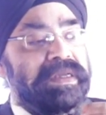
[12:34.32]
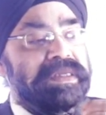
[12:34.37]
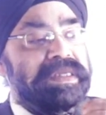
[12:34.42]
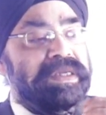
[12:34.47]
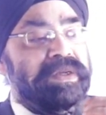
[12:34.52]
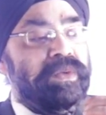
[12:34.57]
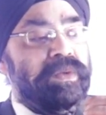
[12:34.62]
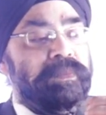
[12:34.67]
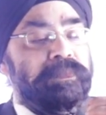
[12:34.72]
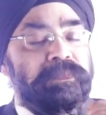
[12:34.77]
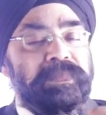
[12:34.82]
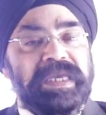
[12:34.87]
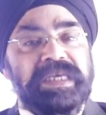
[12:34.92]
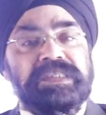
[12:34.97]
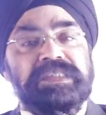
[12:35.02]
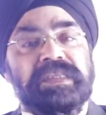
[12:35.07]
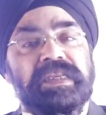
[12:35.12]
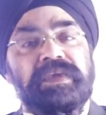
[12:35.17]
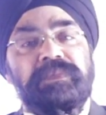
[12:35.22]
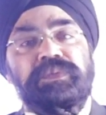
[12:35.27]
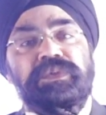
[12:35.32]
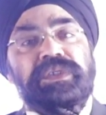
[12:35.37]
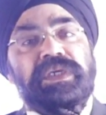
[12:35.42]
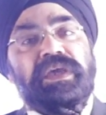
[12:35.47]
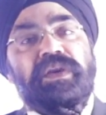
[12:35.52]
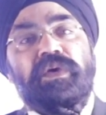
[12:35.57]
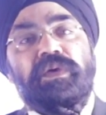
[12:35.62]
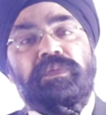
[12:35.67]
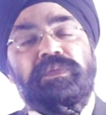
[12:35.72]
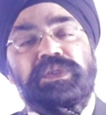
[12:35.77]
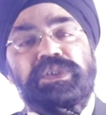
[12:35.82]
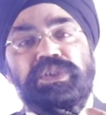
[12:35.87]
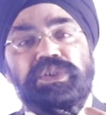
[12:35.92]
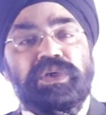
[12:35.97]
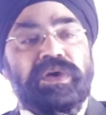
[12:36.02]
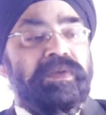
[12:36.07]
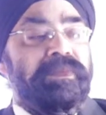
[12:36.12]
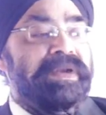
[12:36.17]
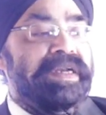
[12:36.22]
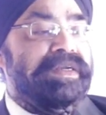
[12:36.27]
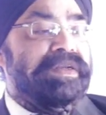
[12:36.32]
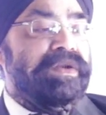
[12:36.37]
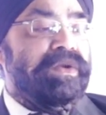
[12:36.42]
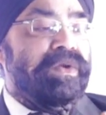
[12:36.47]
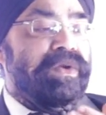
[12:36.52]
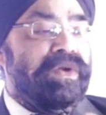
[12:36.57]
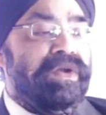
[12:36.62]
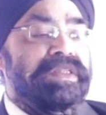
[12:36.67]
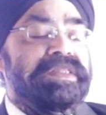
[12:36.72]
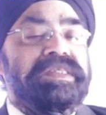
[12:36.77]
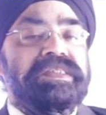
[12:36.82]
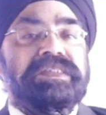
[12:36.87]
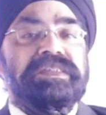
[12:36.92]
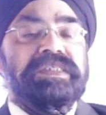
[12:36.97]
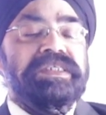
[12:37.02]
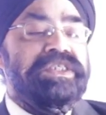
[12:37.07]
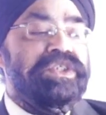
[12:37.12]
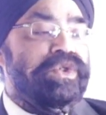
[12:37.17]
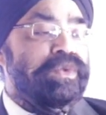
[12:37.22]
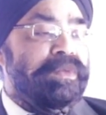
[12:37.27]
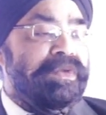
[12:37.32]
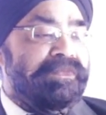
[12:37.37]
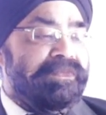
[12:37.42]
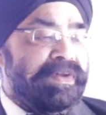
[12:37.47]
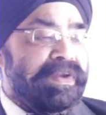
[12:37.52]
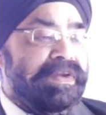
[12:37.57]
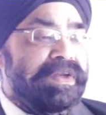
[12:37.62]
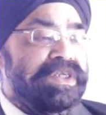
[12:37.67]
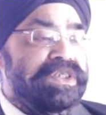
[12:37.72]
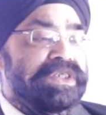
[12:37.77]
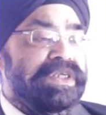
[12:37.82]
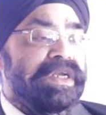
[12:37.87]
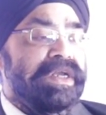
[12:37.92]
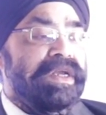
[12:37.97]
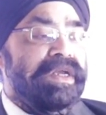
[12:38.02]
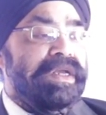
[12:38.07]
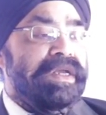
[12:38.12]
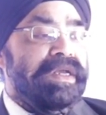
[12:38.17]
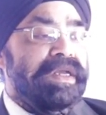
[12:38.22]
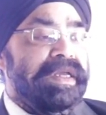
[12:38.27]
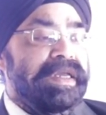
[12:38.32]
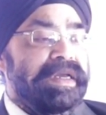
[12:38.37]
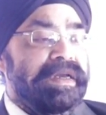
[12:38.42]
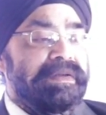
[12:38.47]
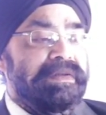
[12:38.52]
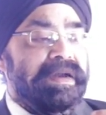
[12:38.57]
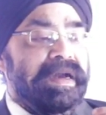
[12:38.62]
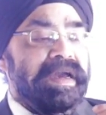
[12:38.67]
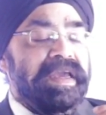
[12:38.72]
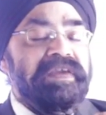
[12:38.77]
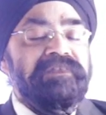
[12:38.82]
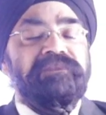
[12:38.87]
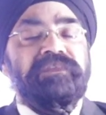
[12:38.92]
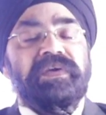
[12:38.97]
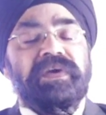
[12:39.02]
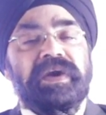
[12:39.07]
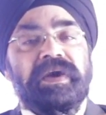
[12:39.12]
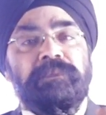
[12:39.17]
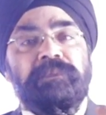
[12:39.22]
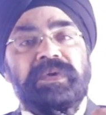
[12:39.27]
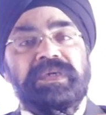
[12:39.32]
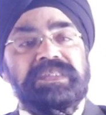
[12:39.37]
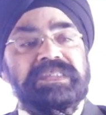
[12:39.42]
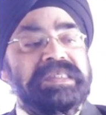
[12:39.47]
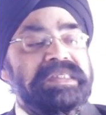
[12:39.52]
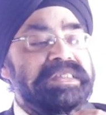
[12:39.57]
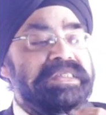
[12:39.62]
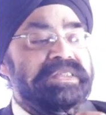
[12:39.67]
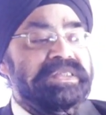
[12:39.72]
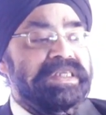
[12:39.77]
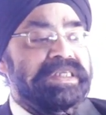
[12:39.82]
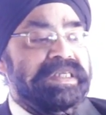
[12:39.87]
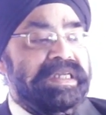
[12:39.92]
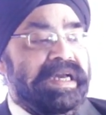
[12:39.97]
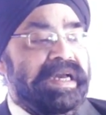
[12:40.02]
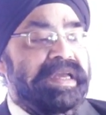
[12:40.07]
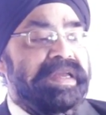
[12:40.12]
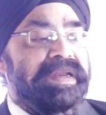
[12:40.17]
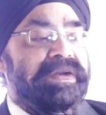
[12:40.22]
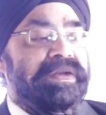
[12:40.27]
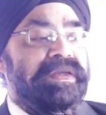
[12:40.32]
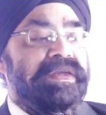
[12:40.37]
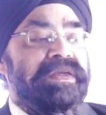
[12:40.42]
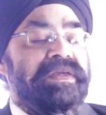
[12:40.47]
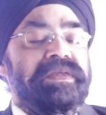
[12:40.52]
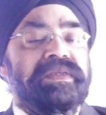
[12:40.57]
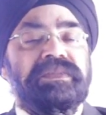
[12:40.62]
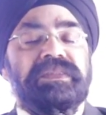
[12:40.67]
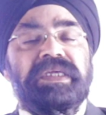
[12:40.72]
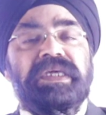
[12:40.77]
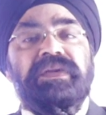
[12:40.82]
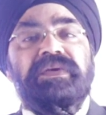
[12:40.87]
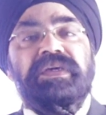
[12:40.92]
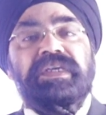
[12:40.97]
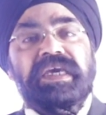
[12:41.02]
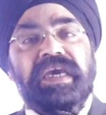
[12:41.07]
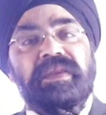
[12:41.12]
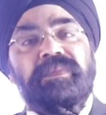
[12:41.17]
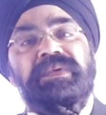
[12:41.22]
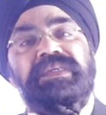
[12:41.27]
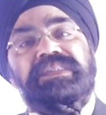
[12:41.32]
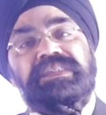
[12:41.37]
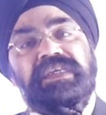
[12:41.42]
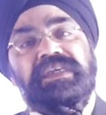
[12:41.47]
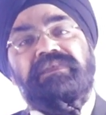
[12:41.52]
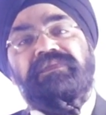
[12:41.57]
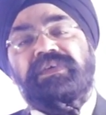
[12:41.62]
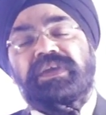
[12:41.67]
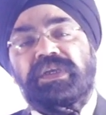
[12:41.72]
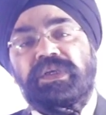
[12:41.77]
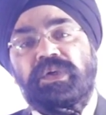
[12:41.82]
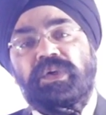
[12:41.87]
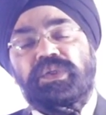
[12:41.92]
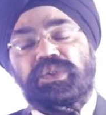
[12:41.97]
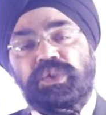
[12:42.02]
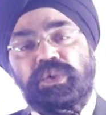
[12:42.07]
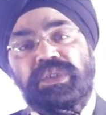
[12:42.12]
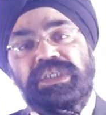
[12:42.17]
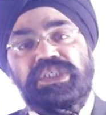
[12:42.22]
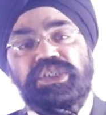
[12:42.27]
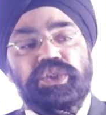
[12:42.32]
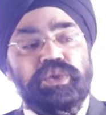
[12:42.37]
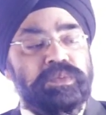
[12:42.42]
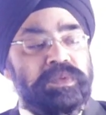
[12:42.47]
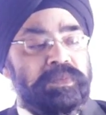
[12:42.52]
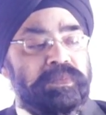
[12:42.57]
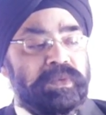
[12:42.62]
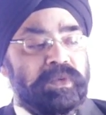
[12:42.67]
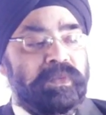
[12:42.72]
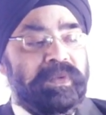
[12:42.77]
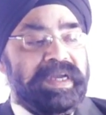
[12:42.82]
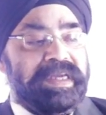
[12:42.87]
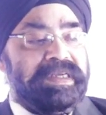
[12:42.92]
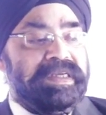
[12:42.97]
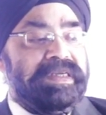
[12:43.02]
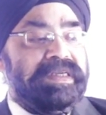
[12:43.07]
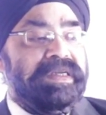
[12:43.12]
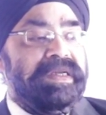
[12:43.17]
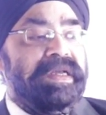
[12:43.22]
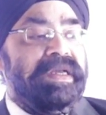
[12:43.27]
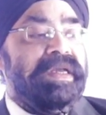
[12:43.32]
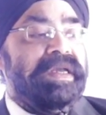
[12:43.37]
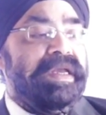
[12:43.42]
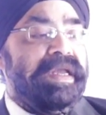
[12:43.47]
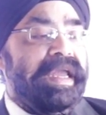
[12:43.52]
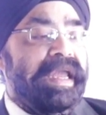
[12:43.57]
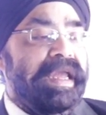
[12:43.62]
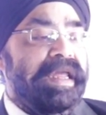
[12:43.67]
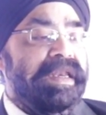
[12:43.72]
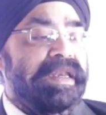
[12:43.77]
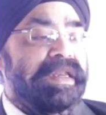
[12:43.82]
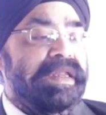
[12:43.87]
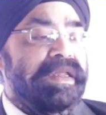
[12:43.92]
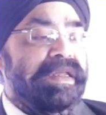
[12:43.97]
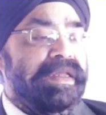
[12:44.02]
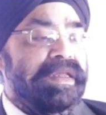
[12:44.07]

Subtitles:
your pay slips, along with job letter, all this needs to be furnished. If a person is retired, that retirement certificate also needs to be provided. And